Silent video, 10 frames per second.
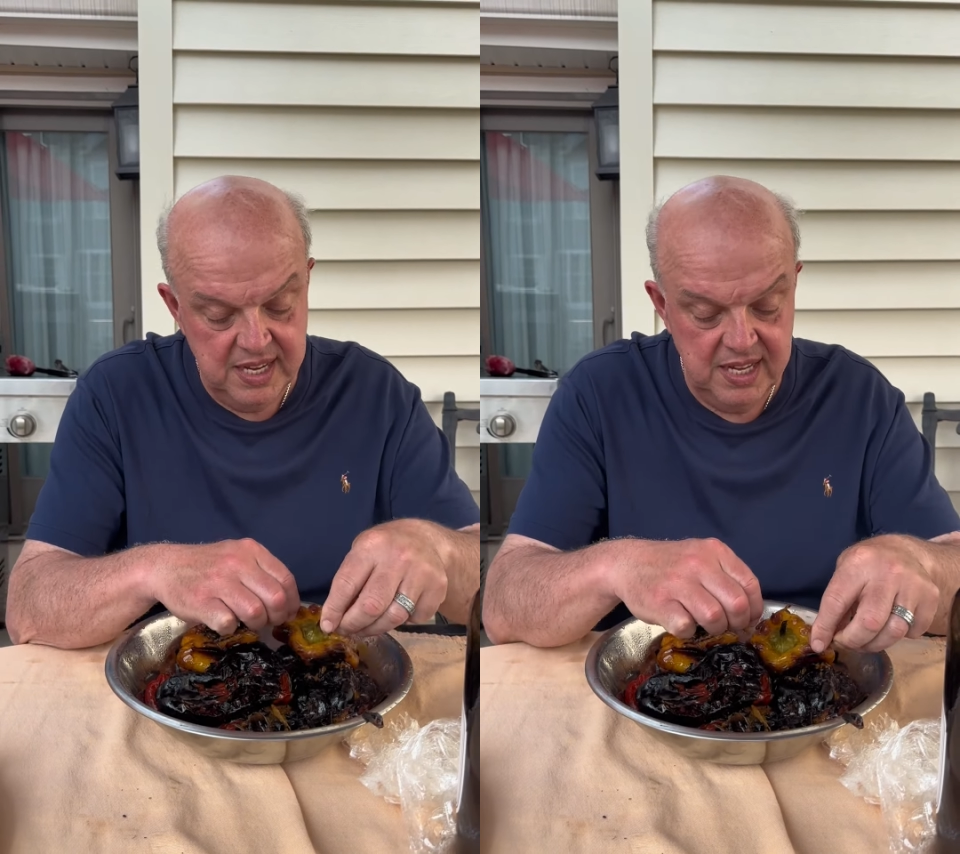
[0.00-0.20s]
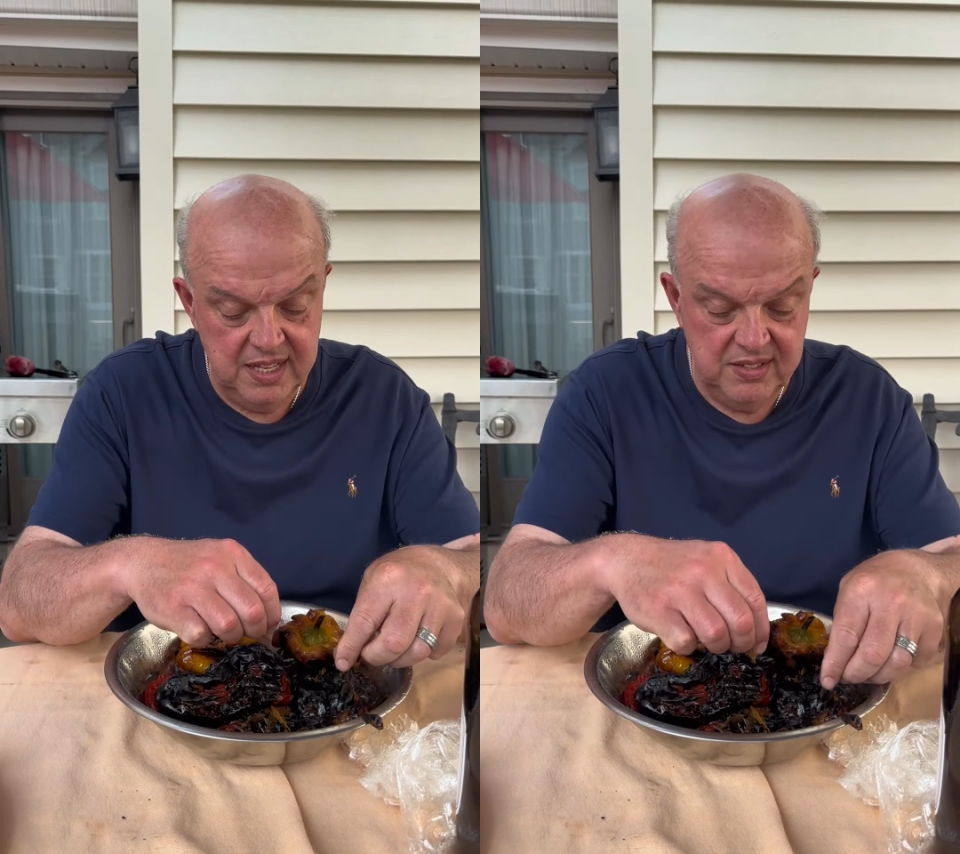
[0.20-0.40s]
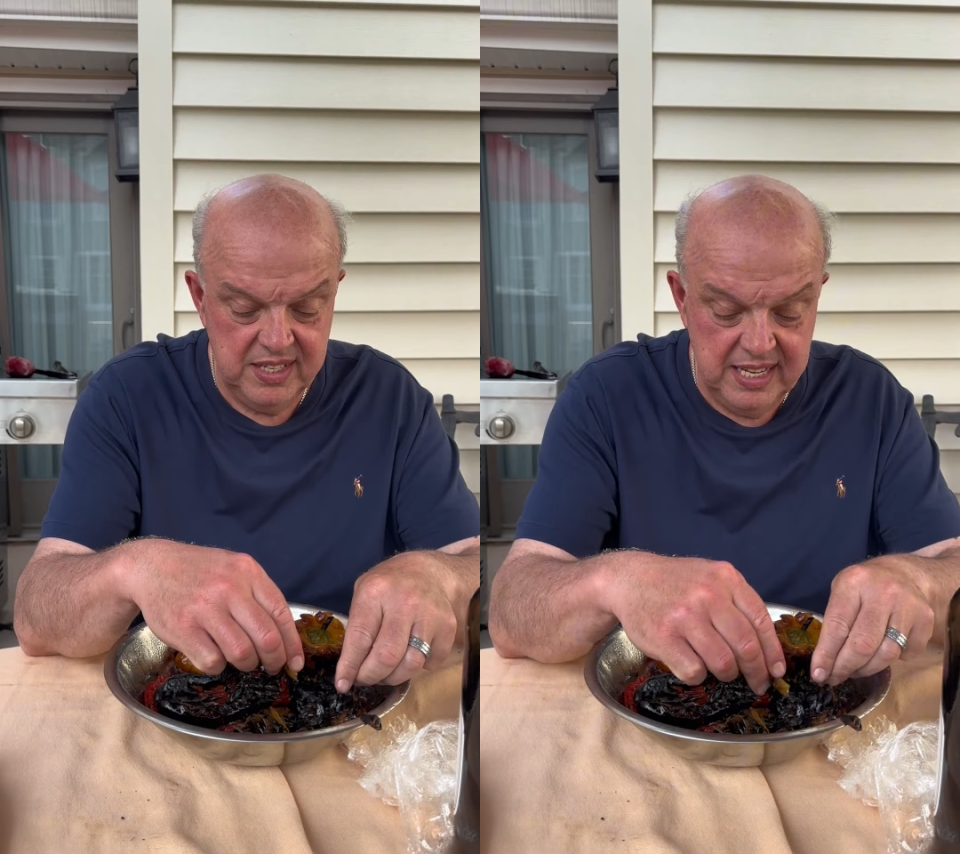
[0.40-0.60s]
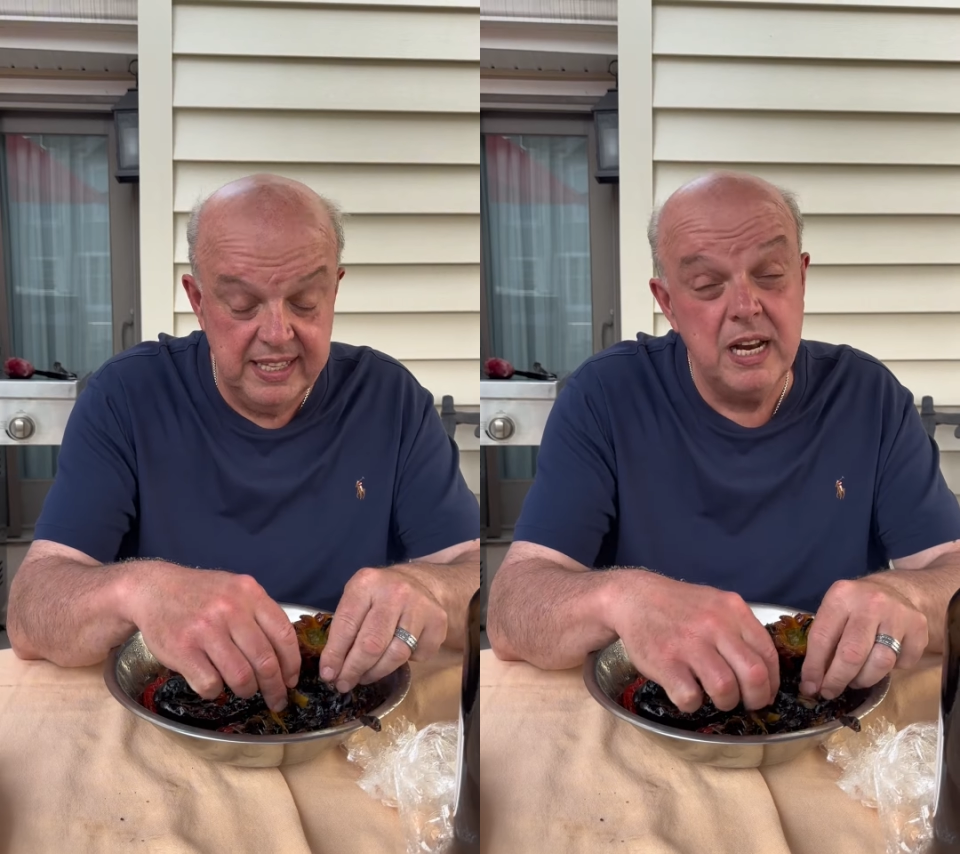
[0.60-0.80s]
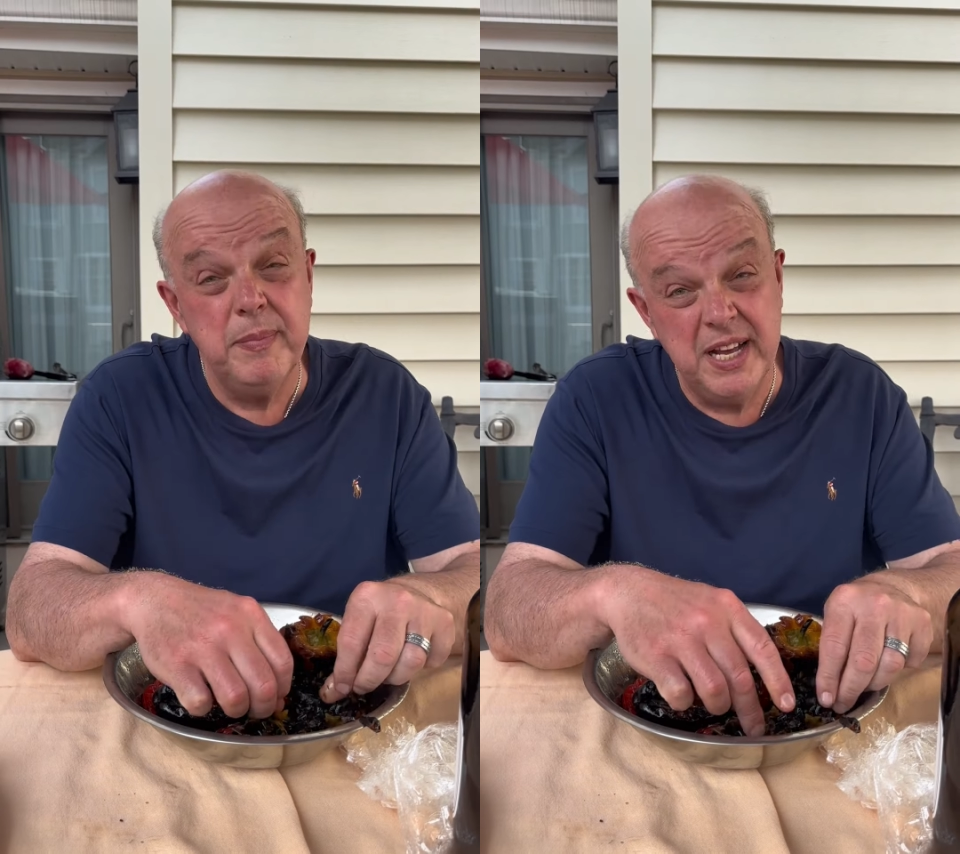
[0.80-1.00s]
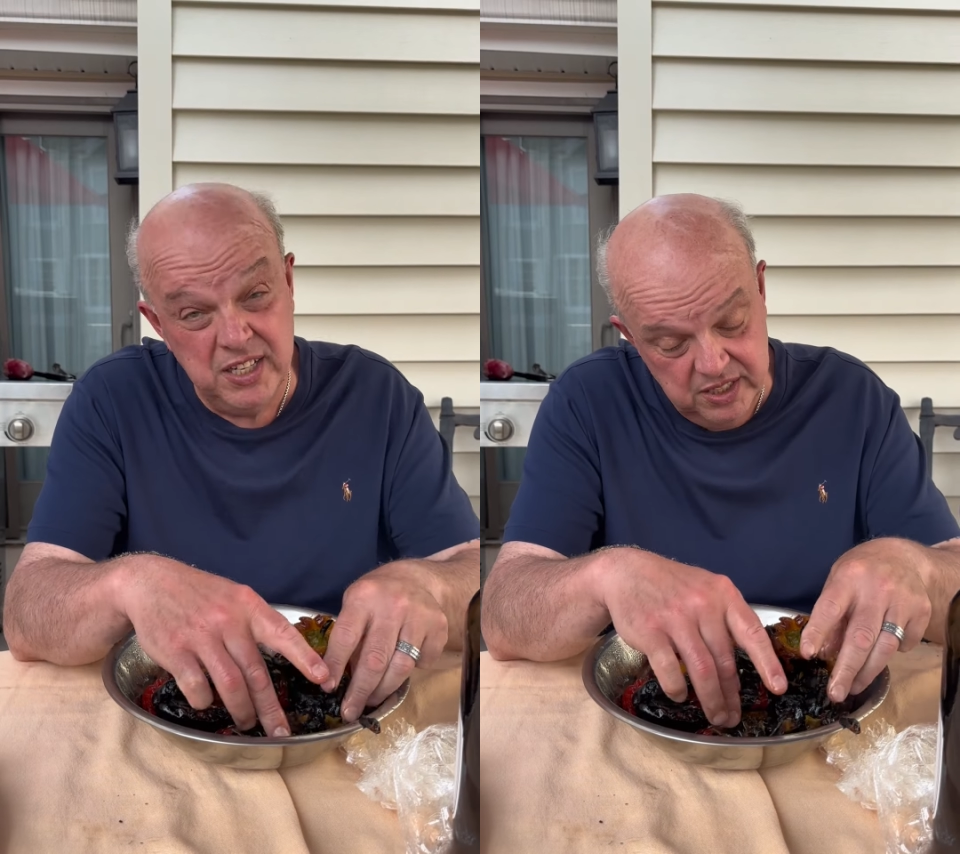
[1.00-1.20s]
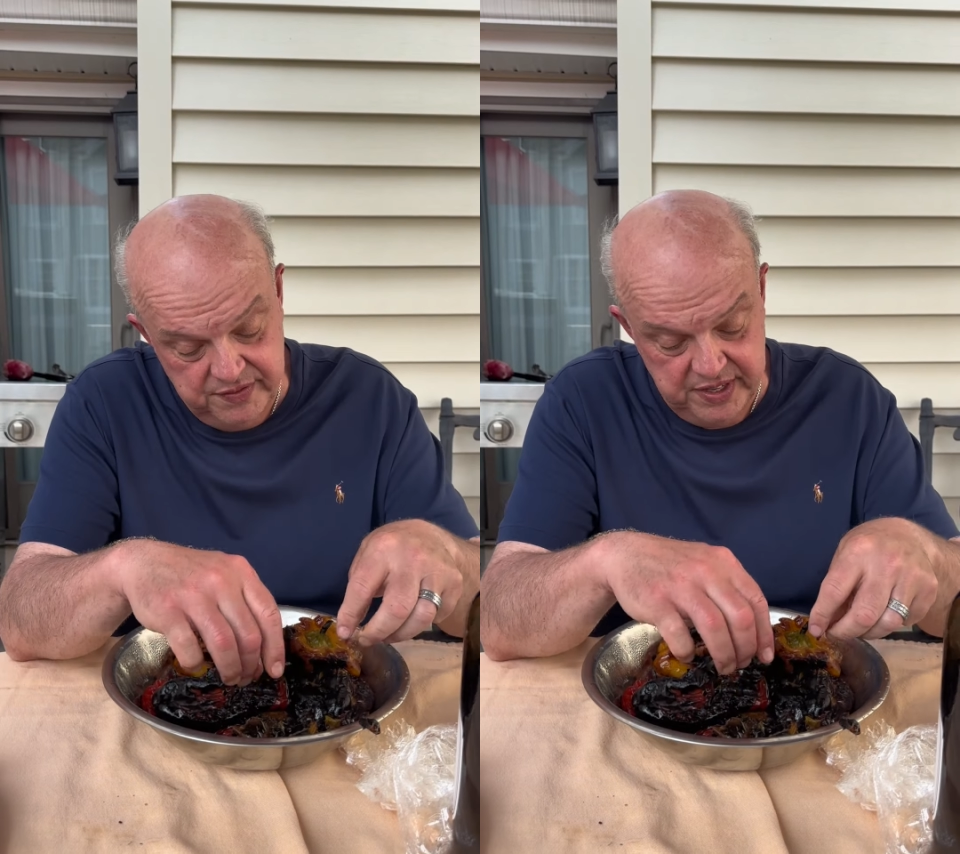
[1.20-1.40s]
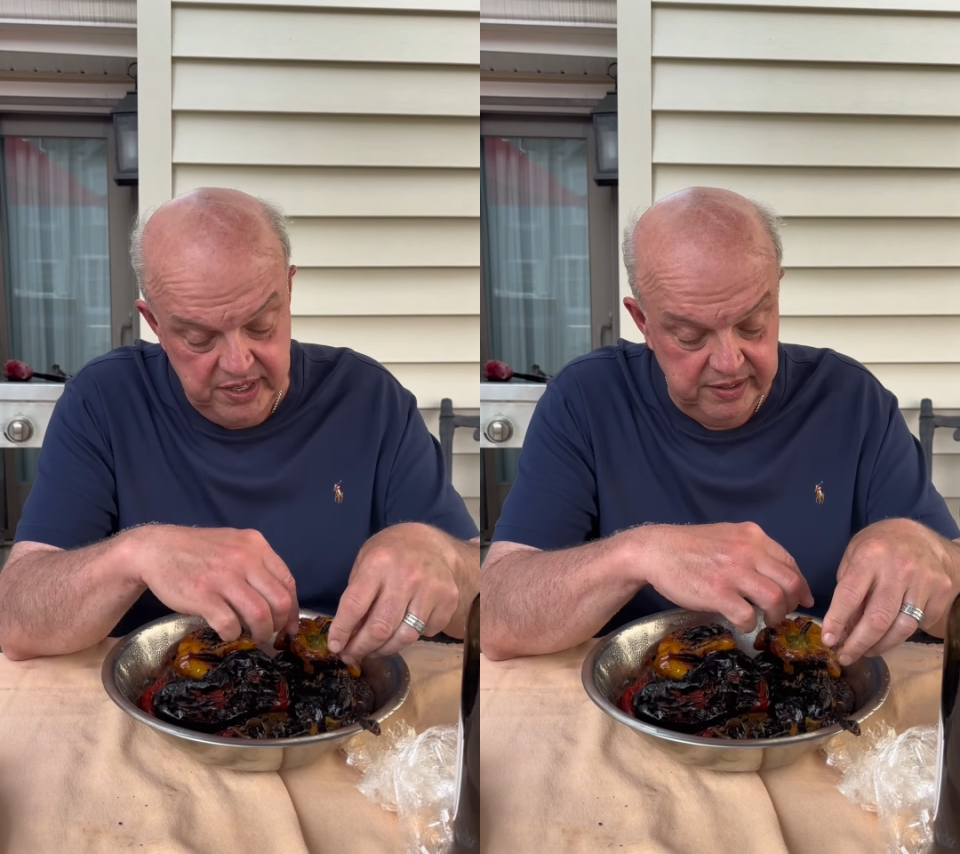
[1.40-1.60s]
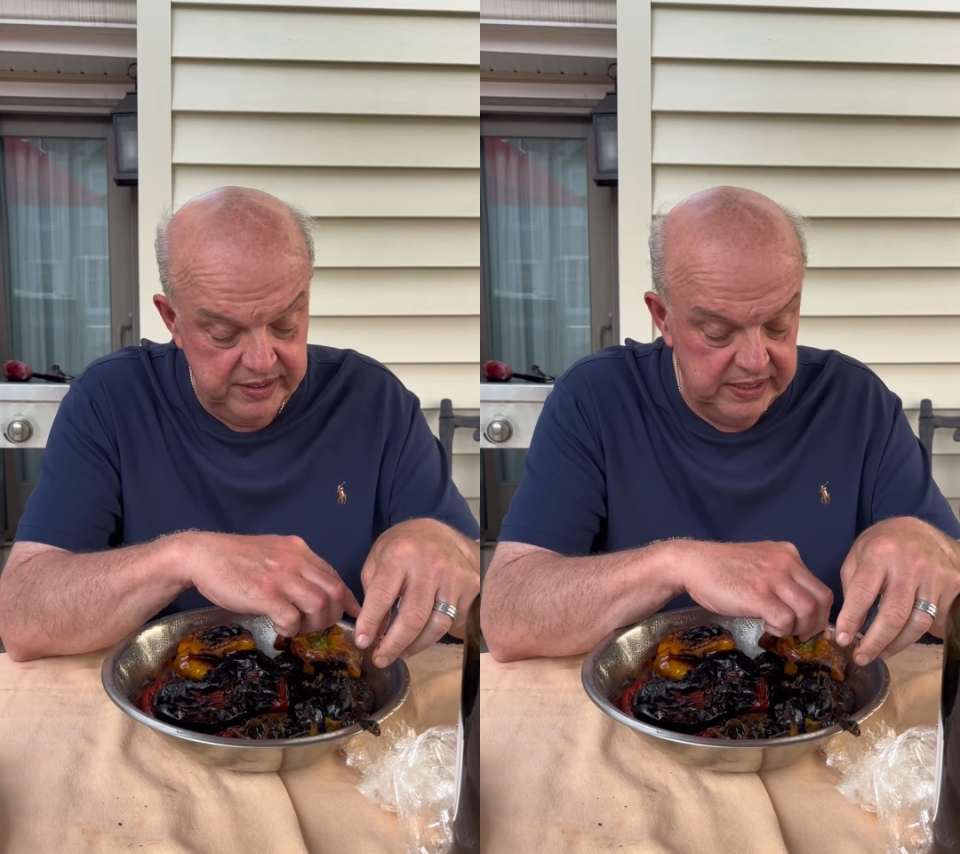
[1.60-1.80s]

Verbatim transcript: Hells yeah, that'll be another video.